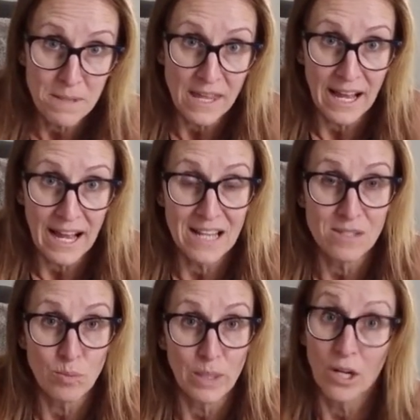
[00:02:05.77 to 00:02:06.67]
that
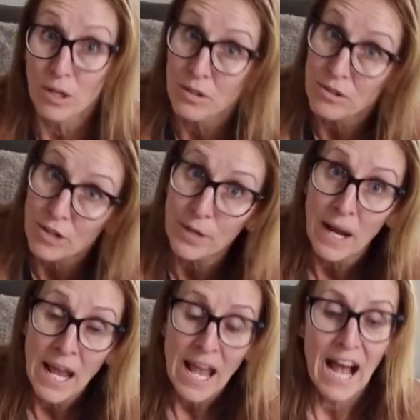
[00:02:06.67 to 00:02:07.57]
as we go through,
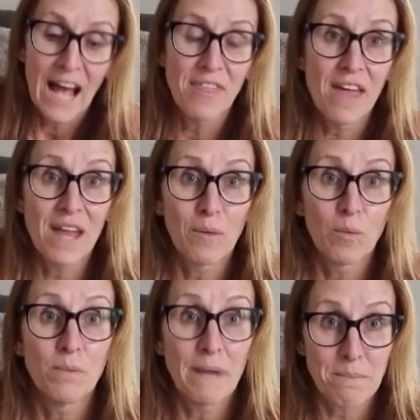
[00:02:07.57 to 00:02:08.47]
and then that
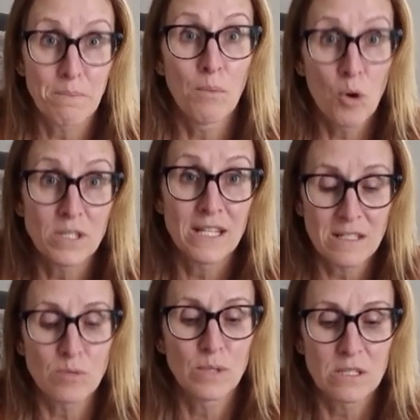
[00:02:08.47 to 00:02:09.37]
will make more
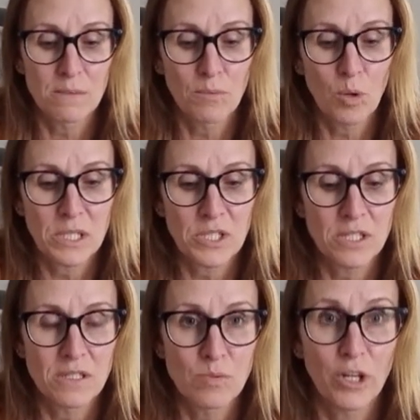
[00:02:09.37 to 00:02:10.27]
sense with some
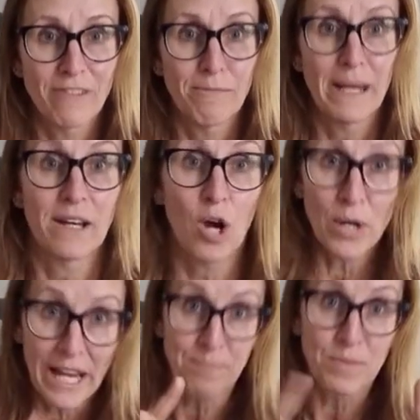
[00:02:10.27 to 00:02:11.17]
questions what you've made.
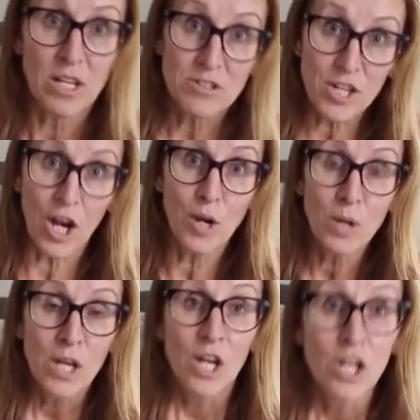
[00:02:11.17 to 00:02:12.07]
Okay, so
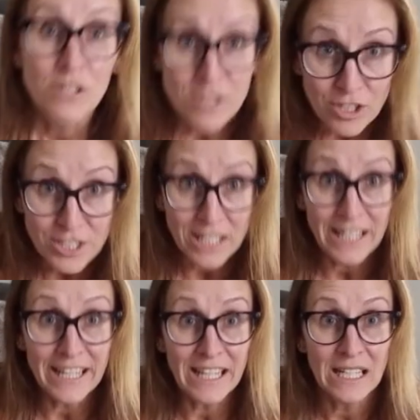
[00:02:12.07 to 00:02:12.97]

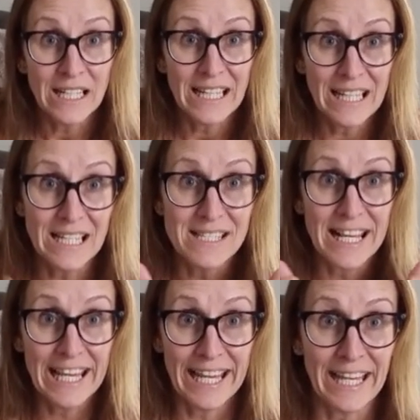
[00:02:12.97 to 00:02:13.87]
subtly is
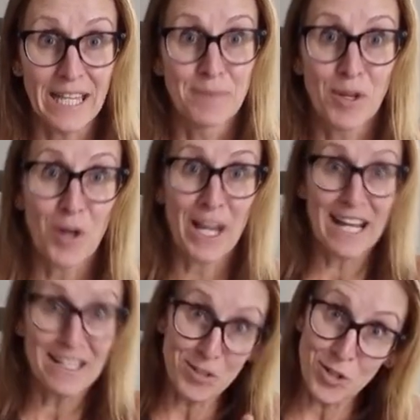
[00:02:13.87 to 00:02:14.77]
key, okay?
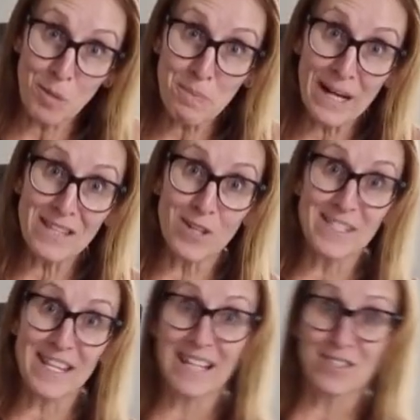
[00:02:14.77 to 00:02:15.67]
So don't break those
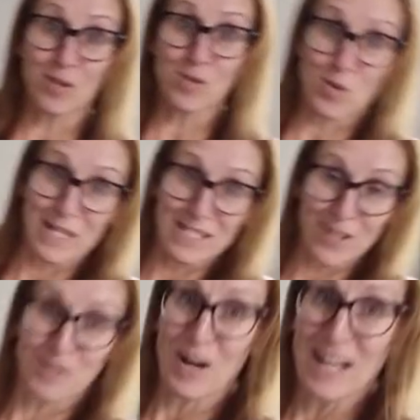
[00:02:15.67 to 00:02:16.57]
eggs, don't squeeze
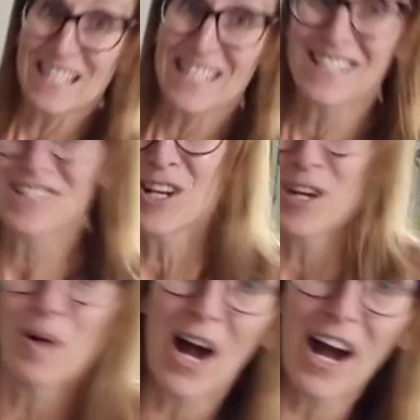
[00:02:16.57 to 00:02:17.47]
those raisins
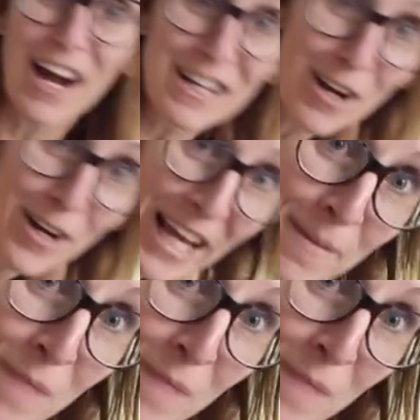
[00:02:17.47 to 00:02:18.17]
too hard. Okay,